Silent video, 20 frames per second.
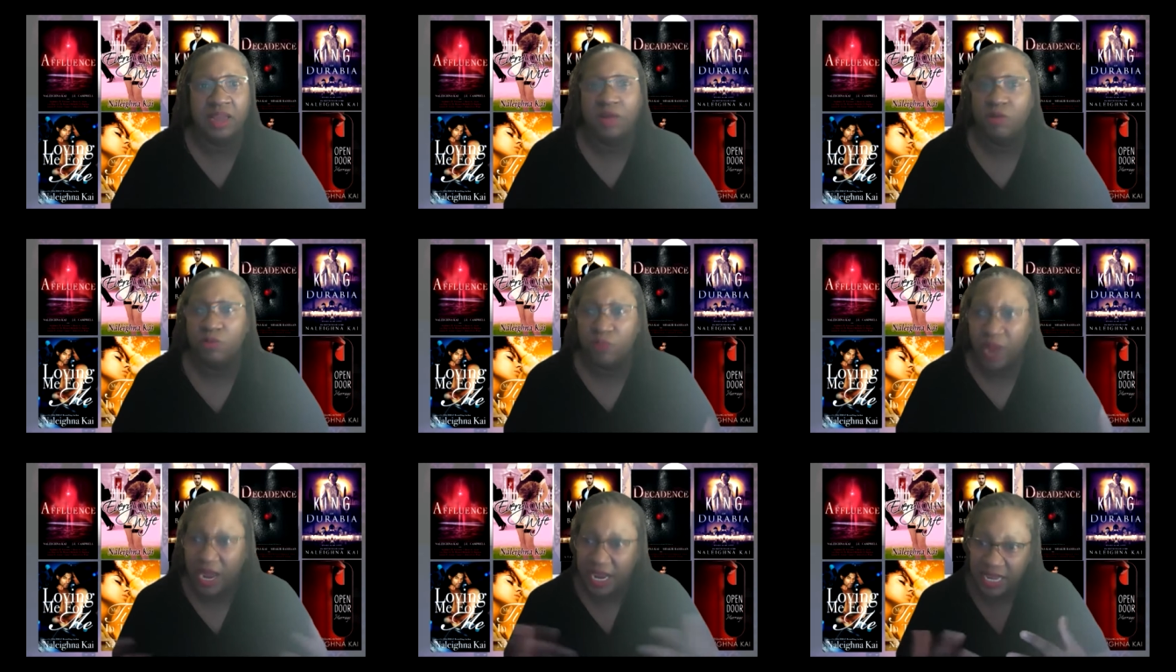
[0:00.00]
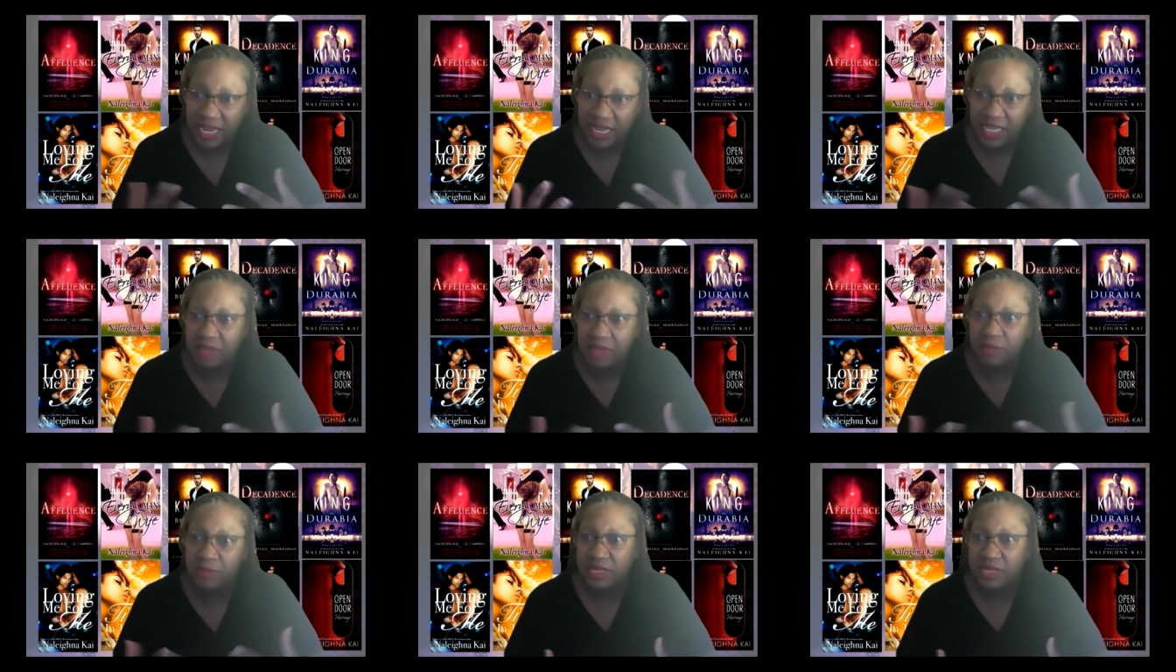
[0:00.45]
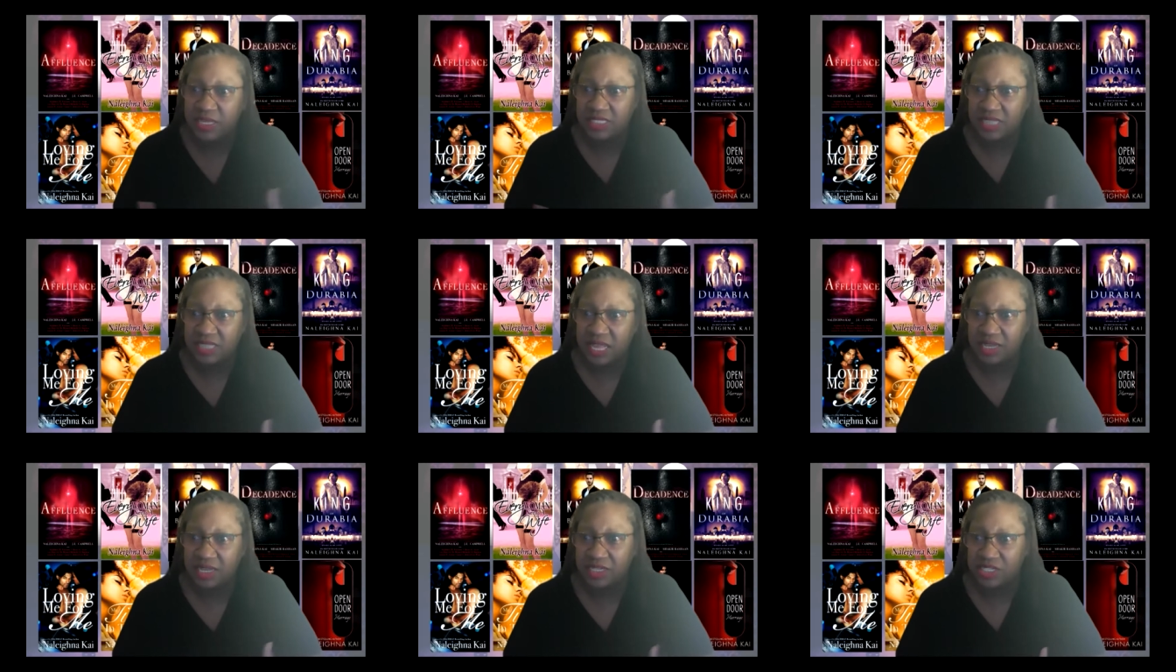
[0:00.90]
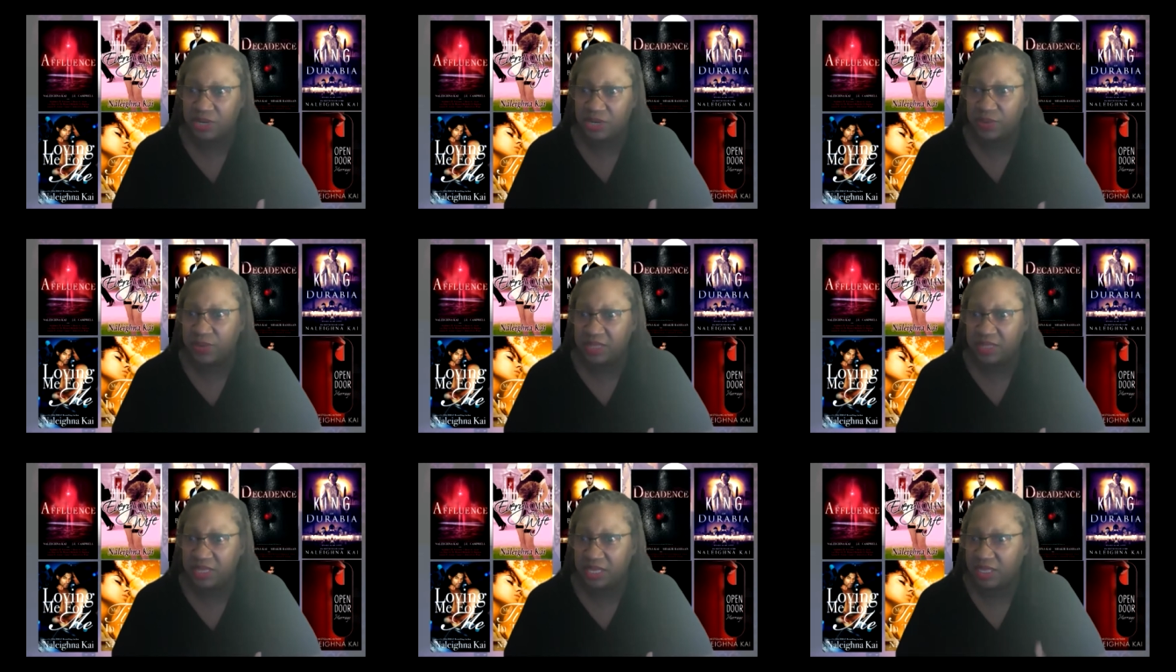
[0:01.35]
writing can be a
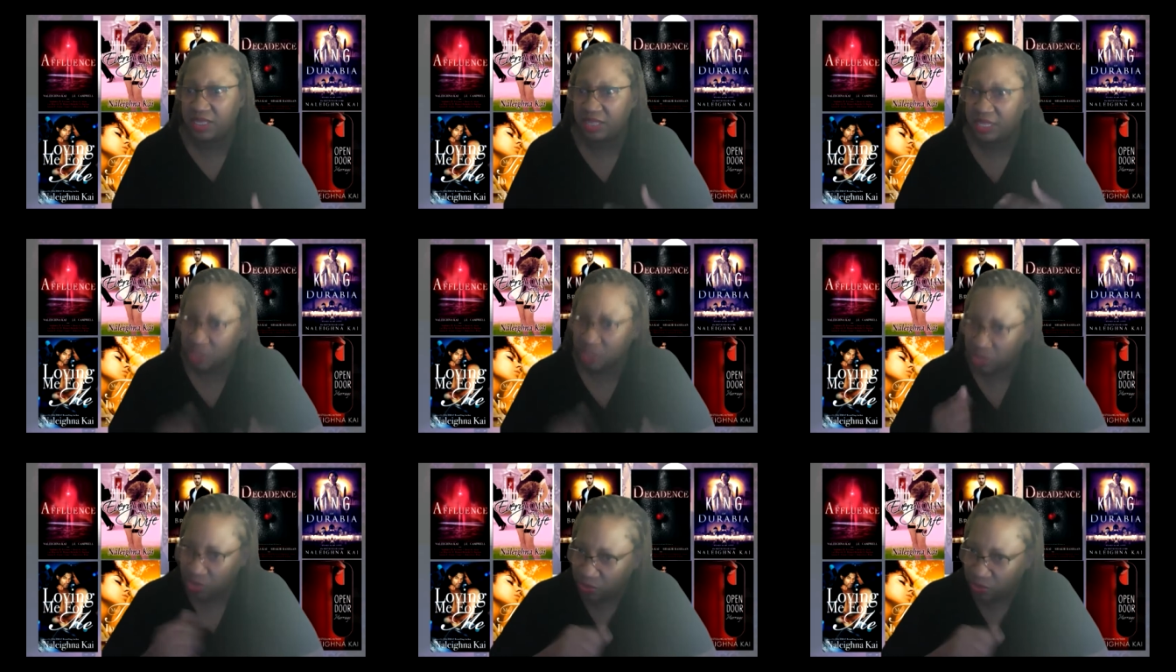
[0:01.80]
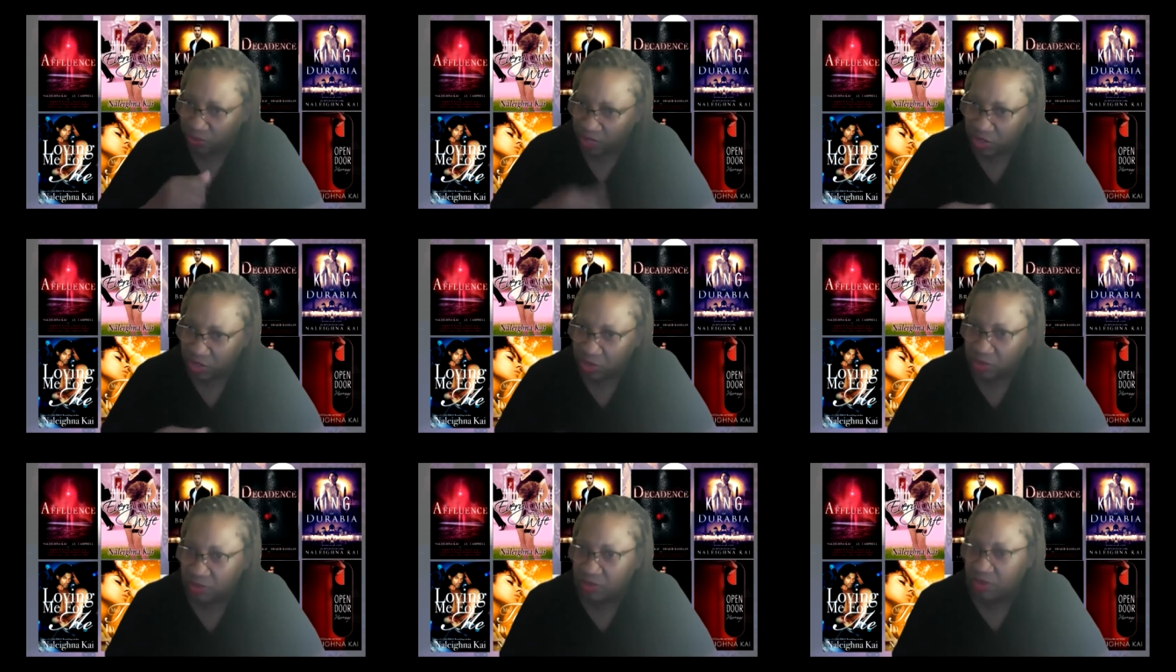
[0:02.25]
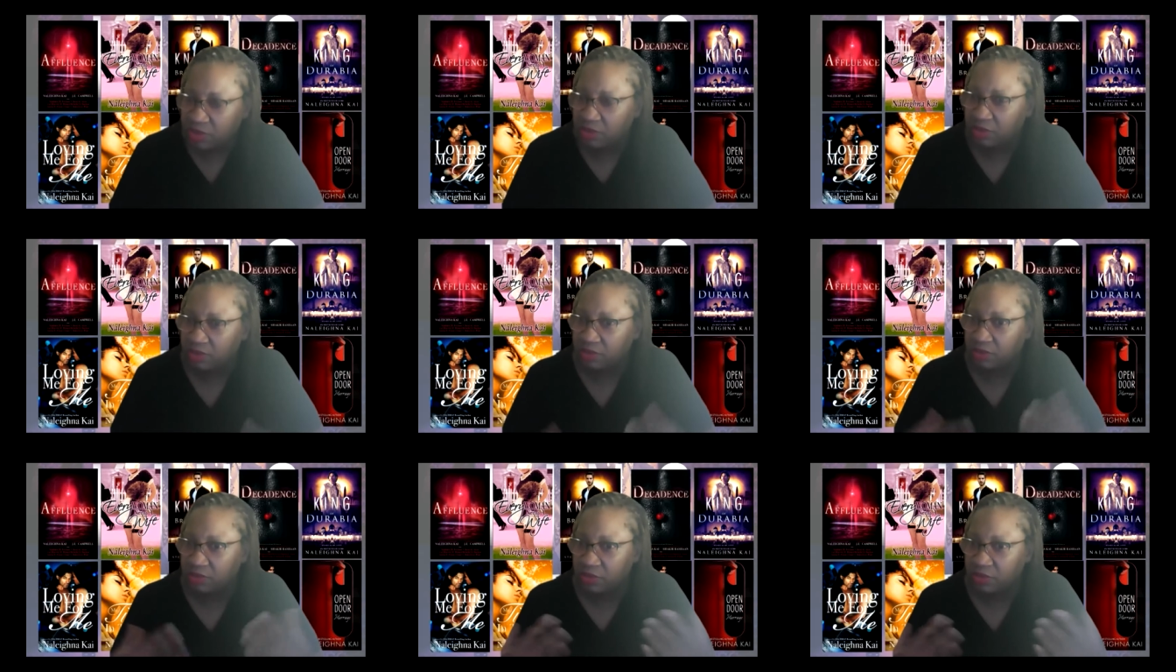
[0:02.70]
solitary thing that's you're in your your,